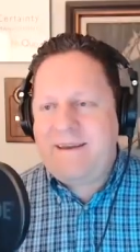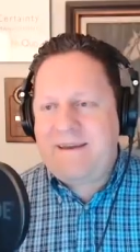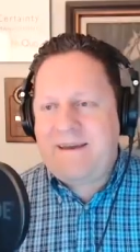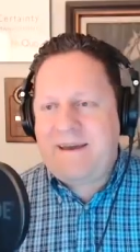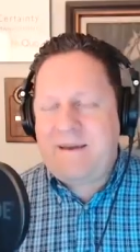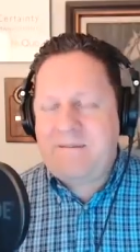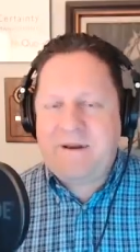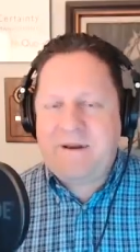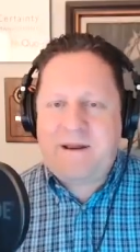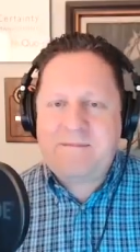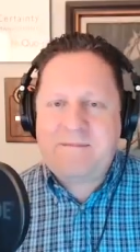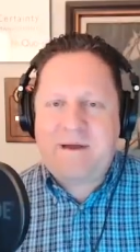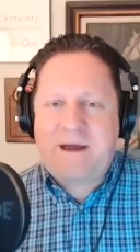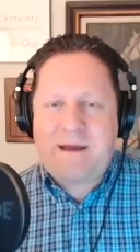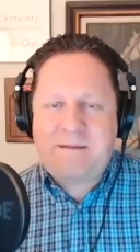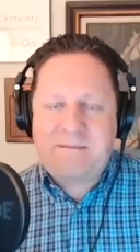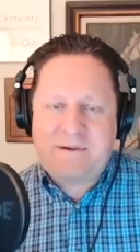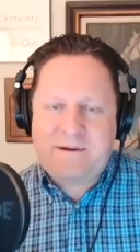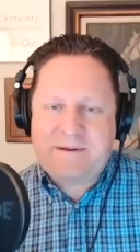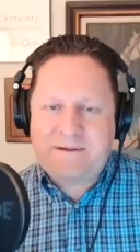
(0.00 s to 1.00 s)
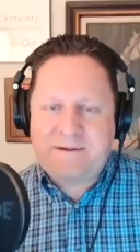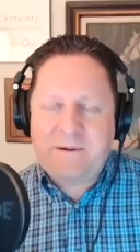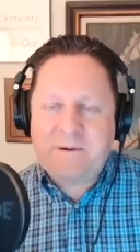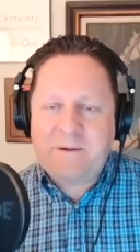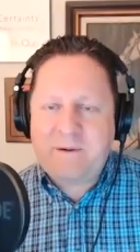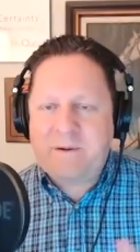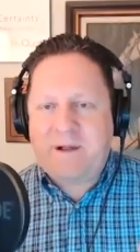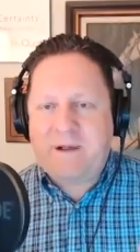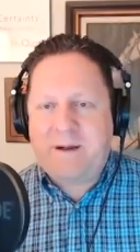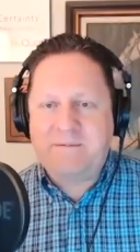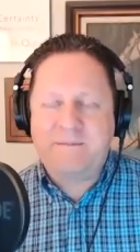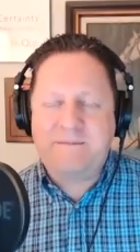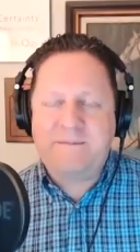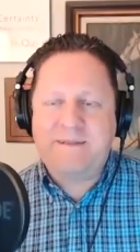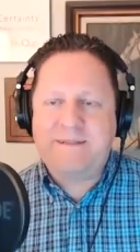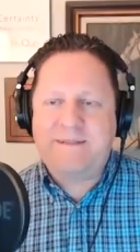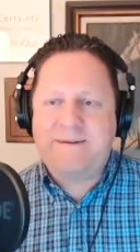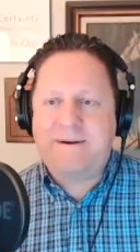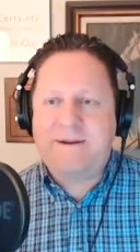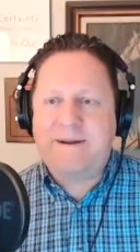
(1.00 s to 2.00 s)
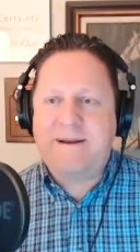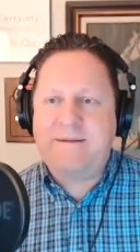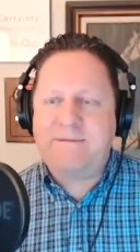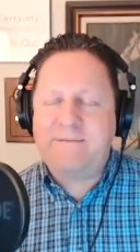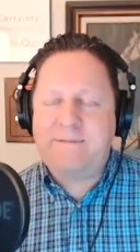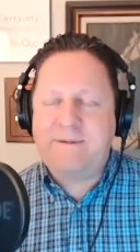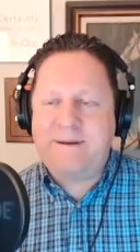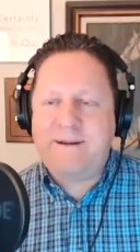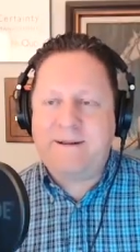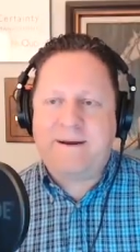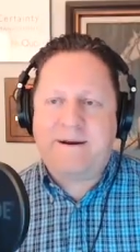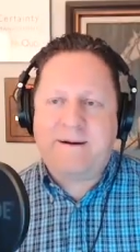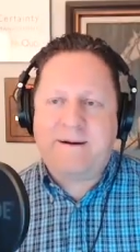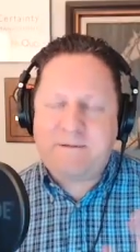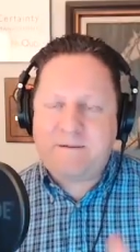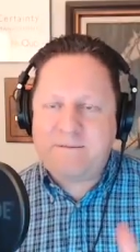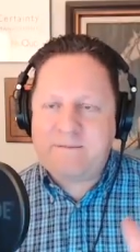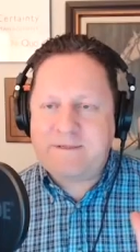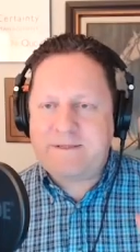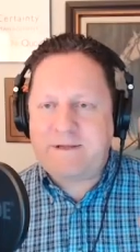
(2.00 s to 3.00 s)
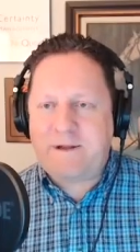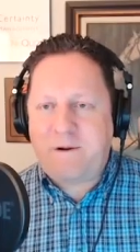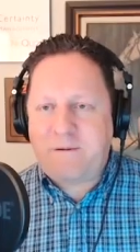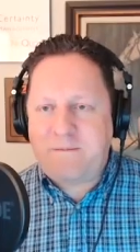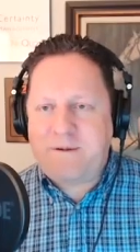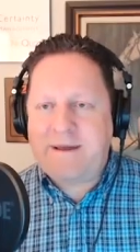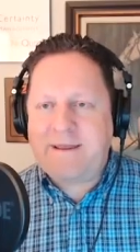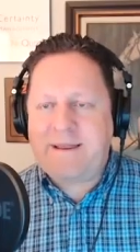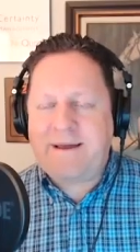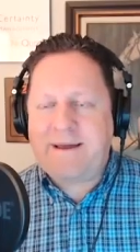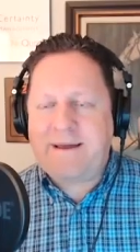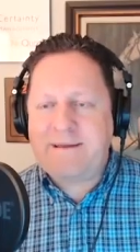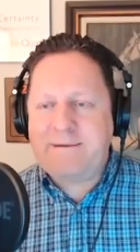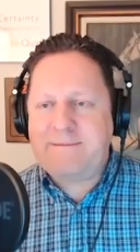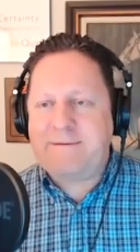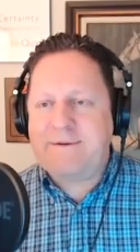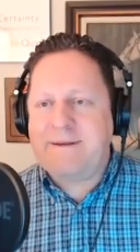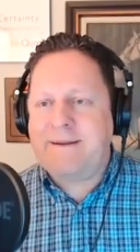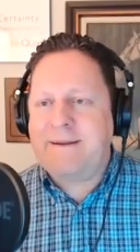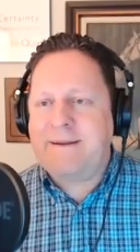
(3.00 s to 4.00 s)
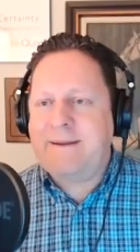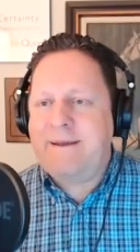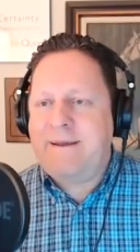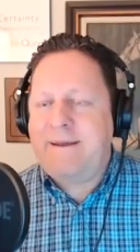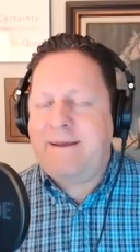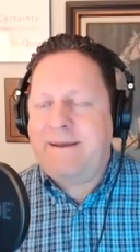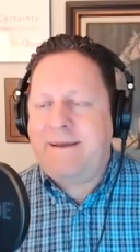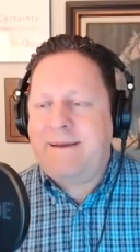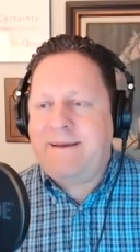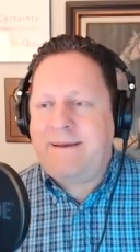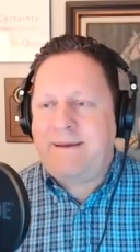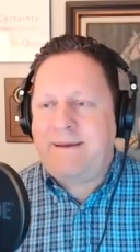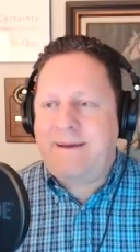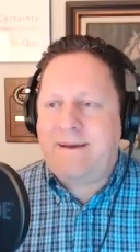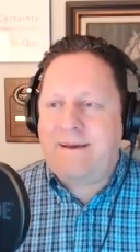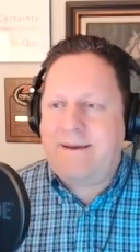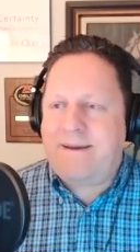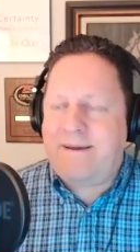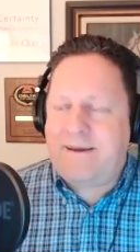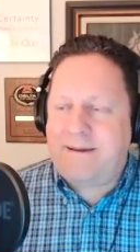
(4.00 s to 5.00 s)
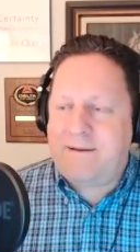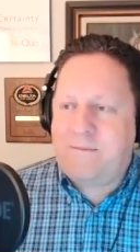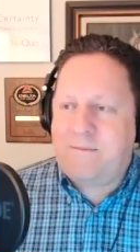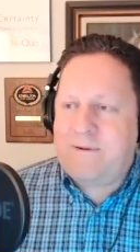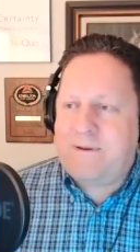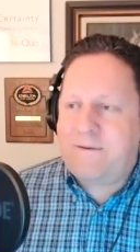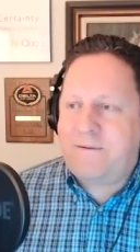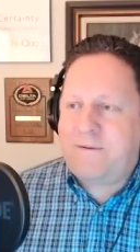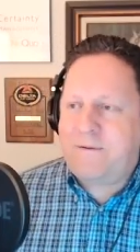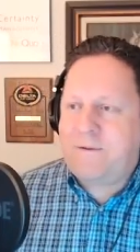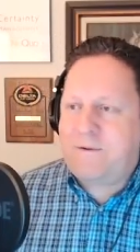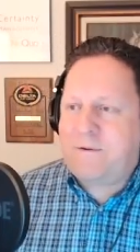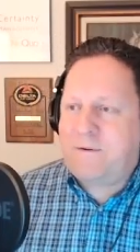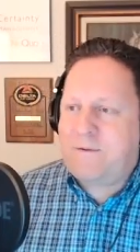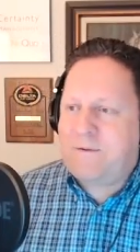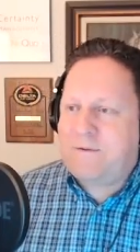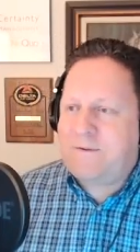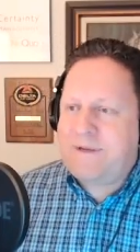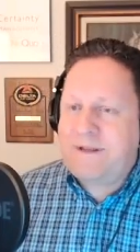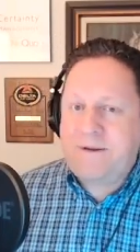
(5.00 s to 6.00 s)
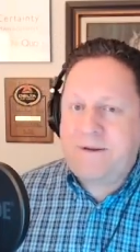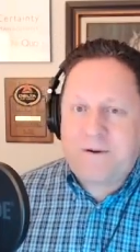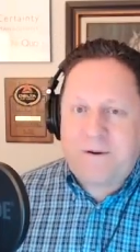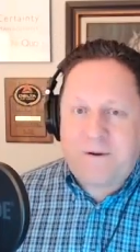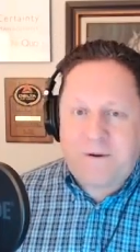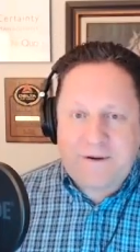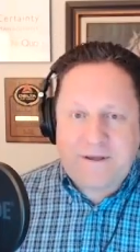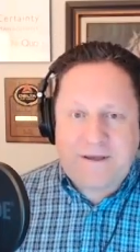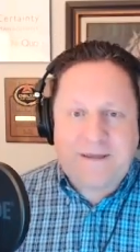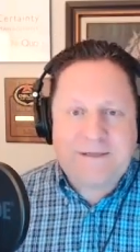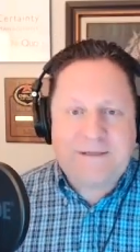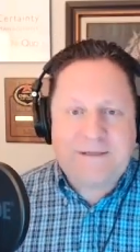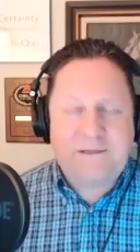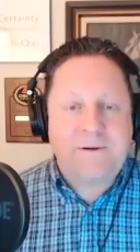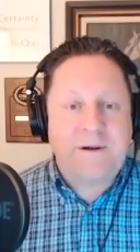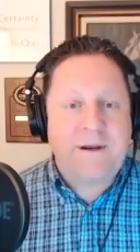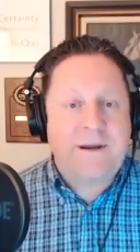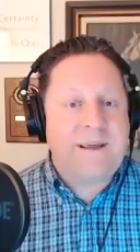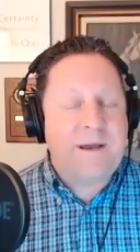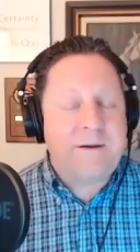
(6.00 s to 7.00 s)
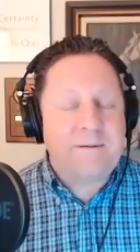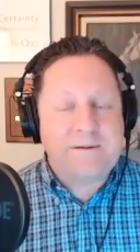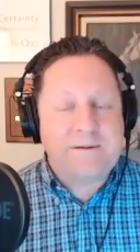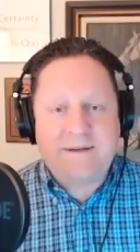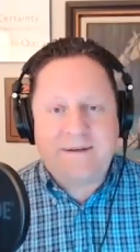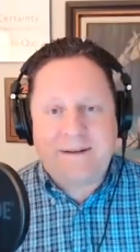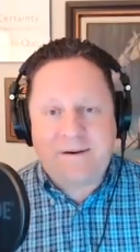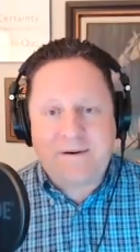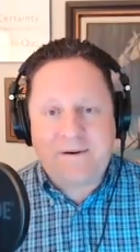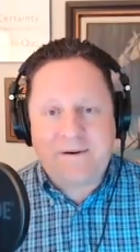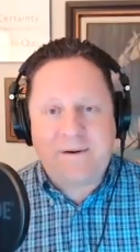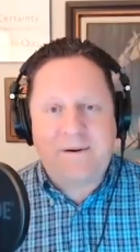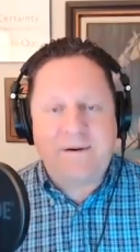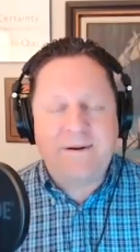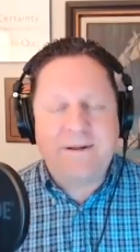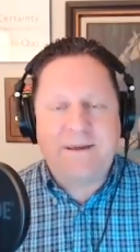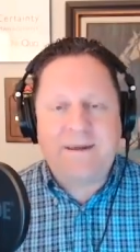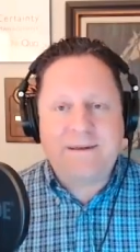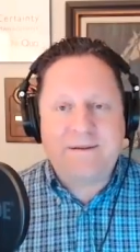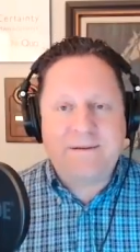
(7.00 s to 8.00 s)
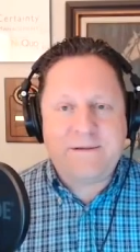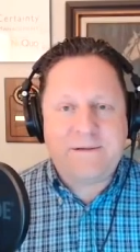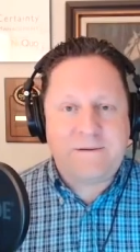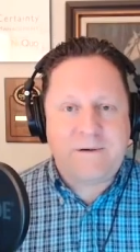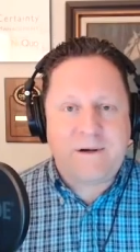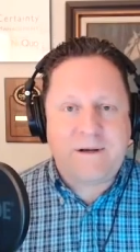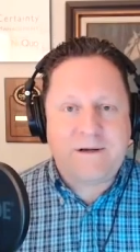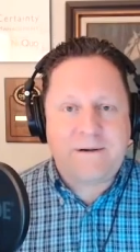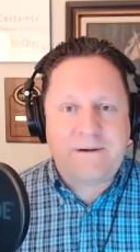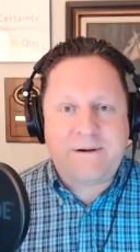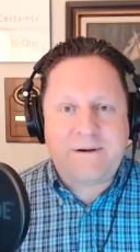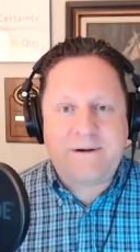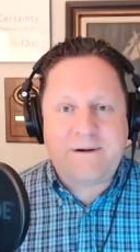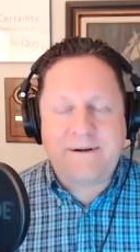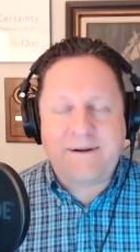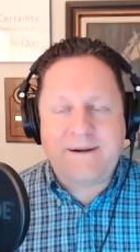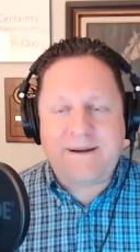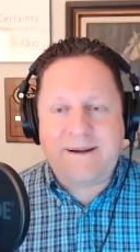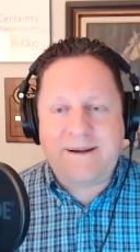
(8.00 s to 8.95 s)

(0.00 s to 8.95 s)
I mean, I'm a total optimist, right? I've been an optimist all my life, and I went through Dale Carnegie's training. I was a Dale Carnegie instructor